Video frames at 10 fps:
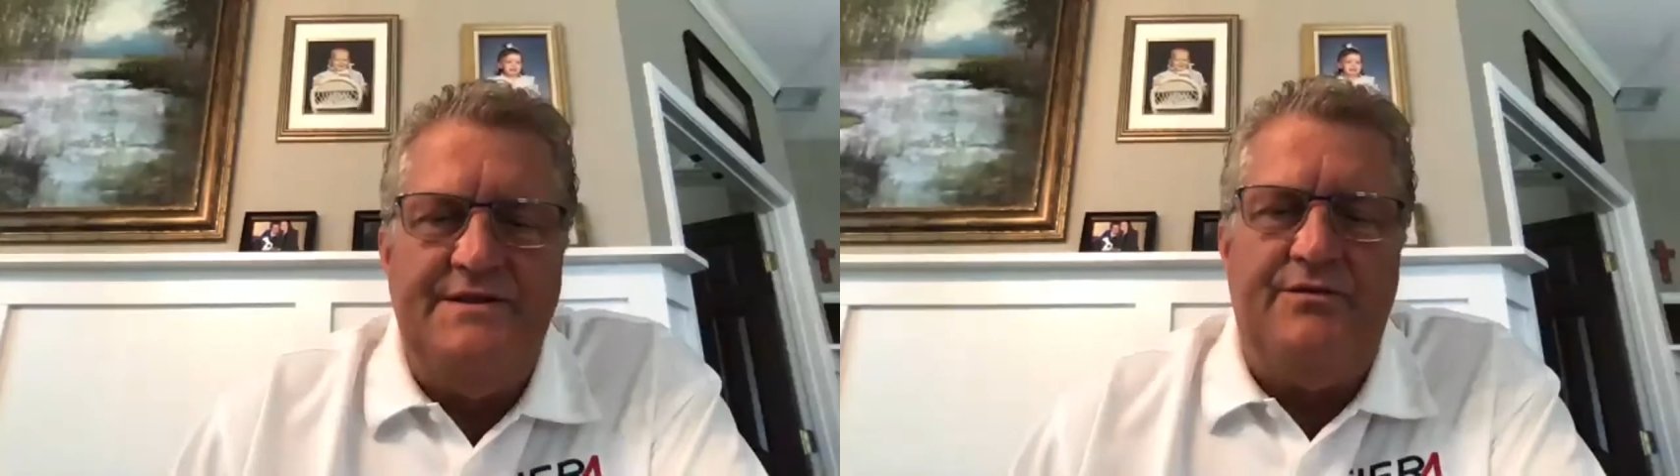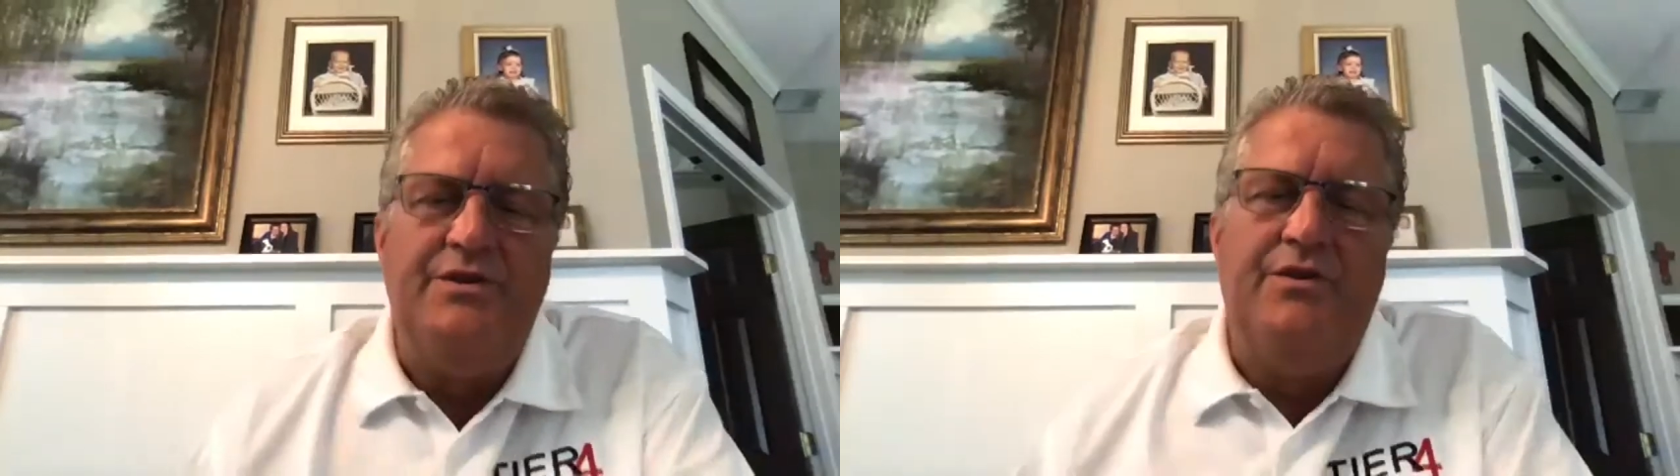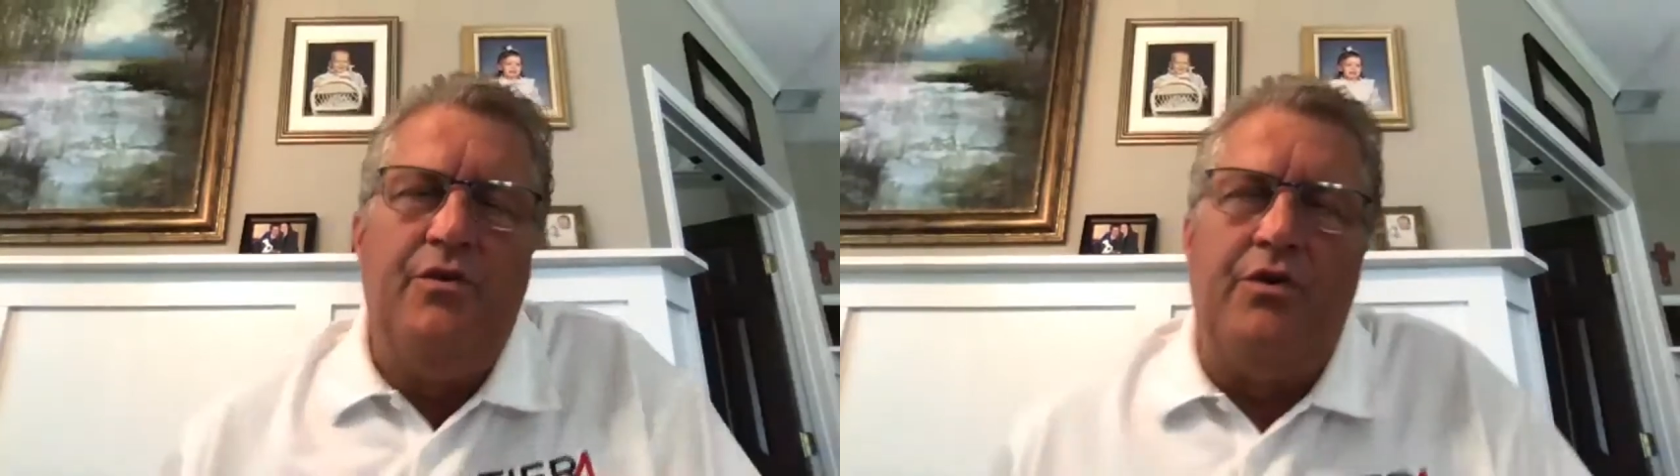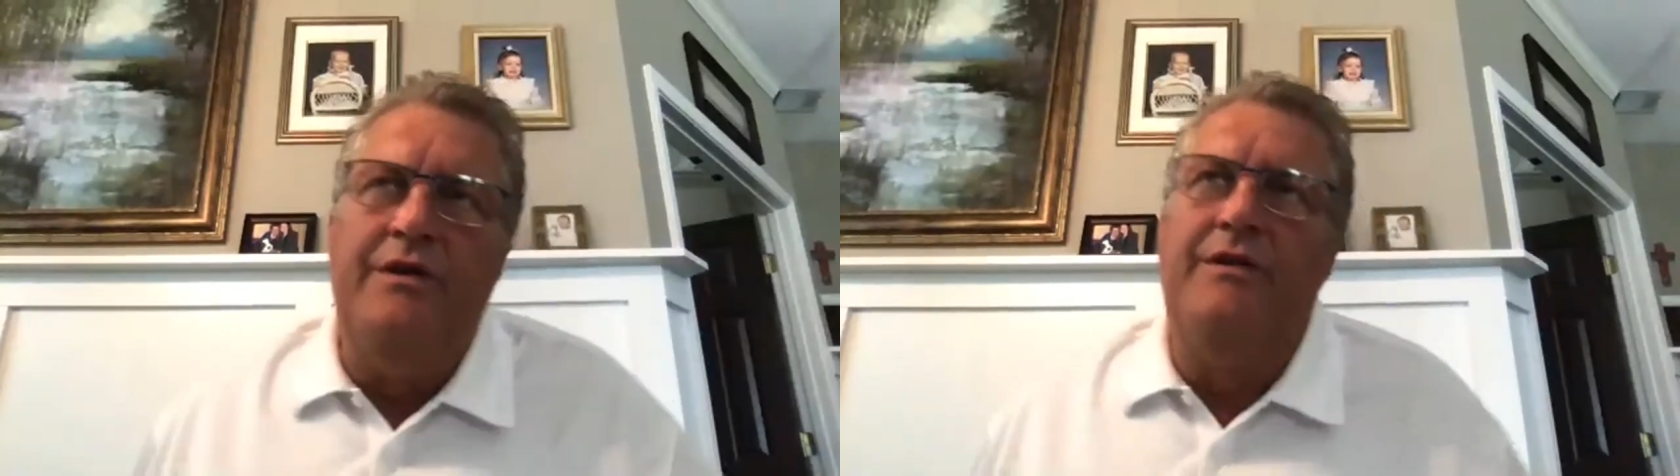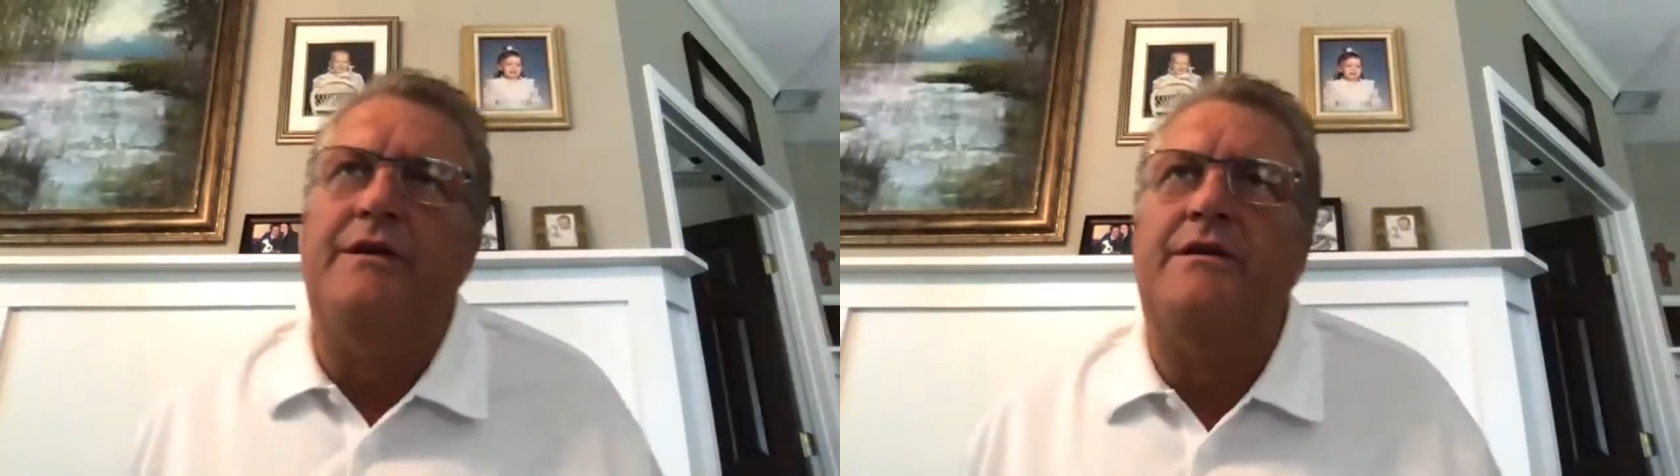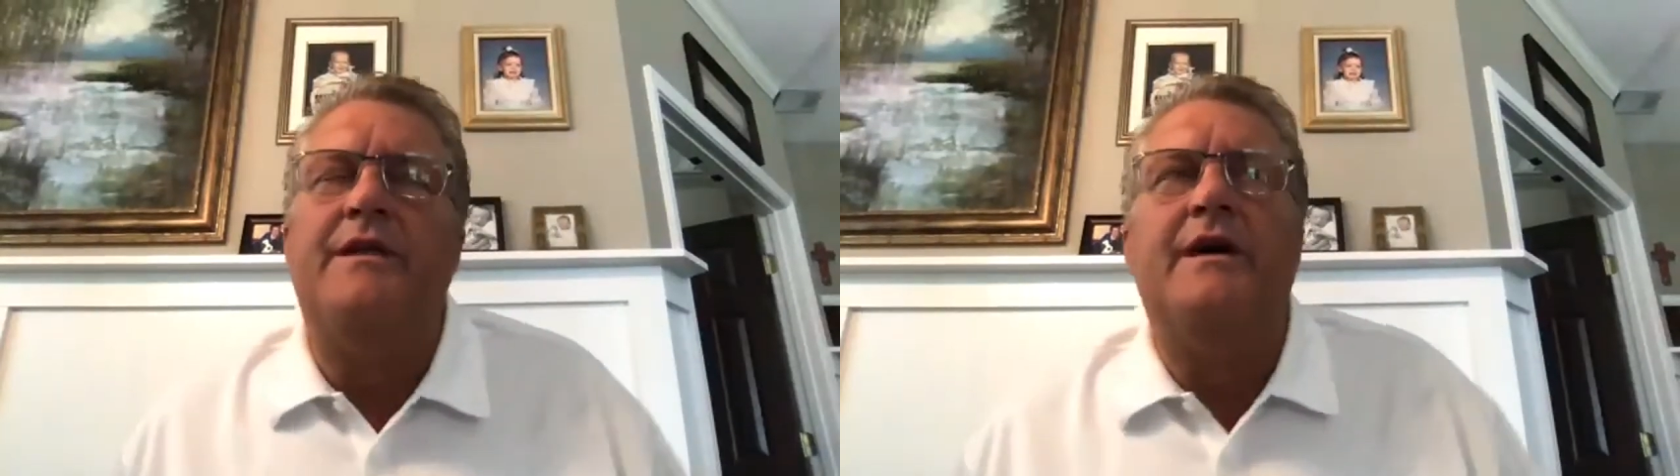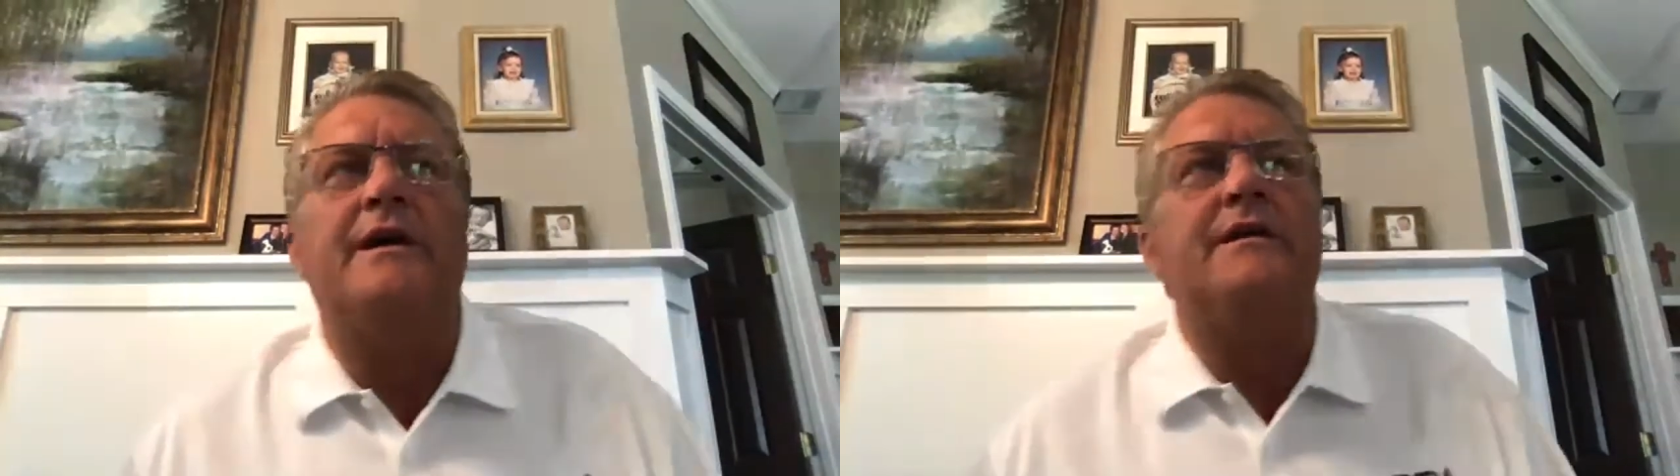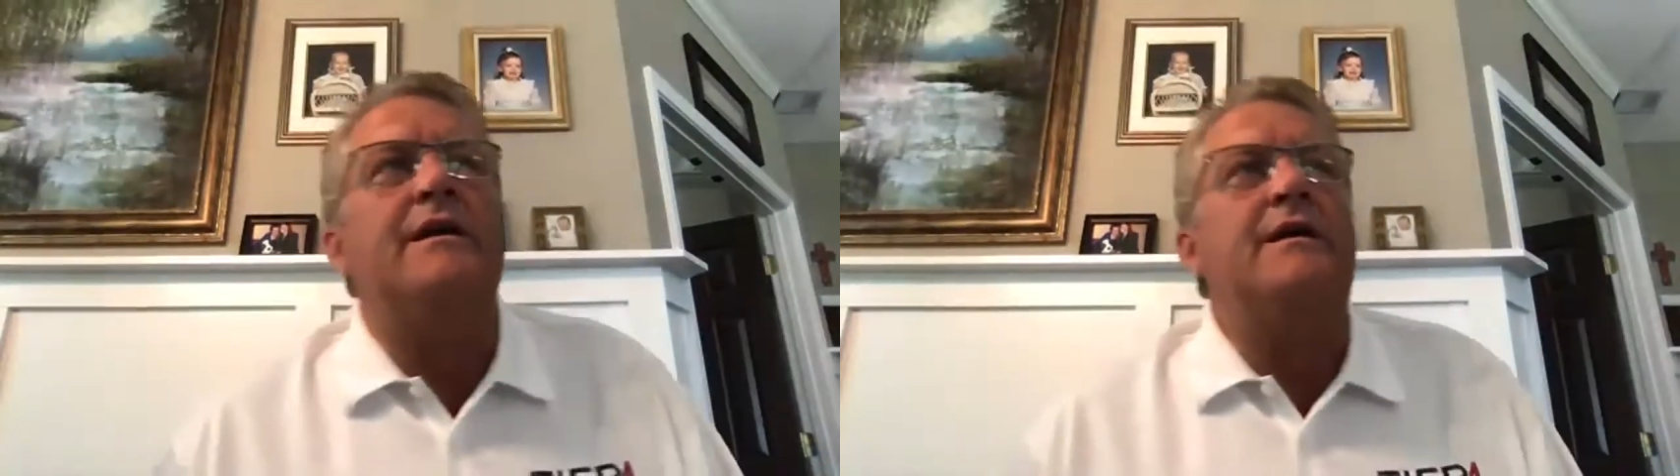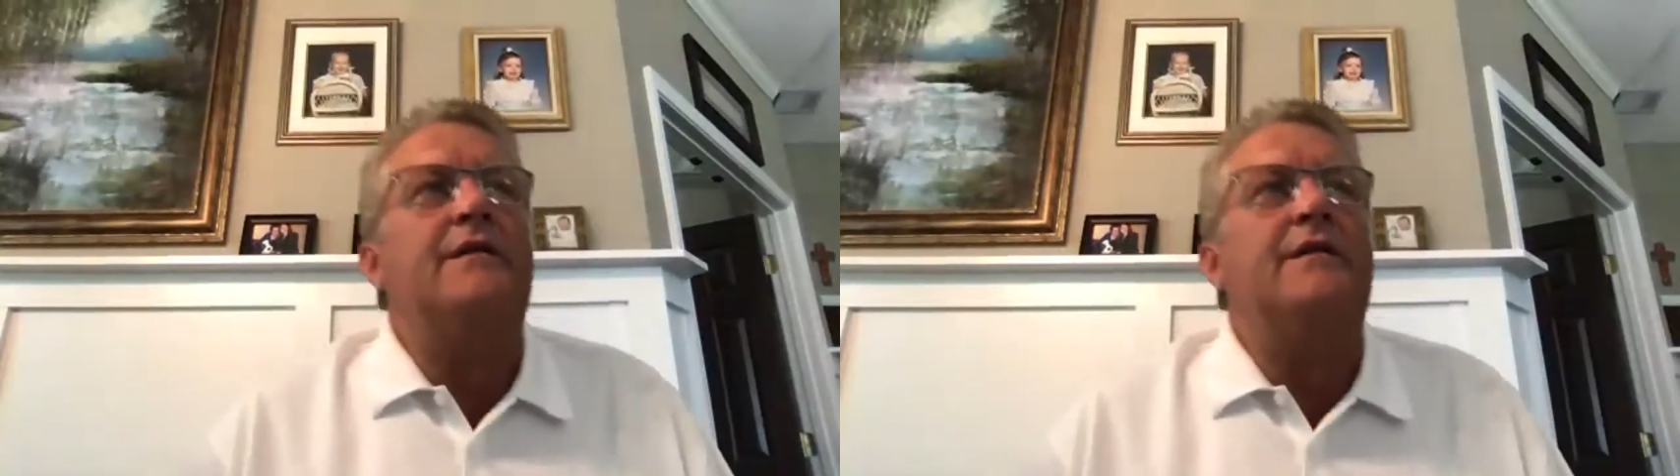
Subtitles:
wouldn't you agree that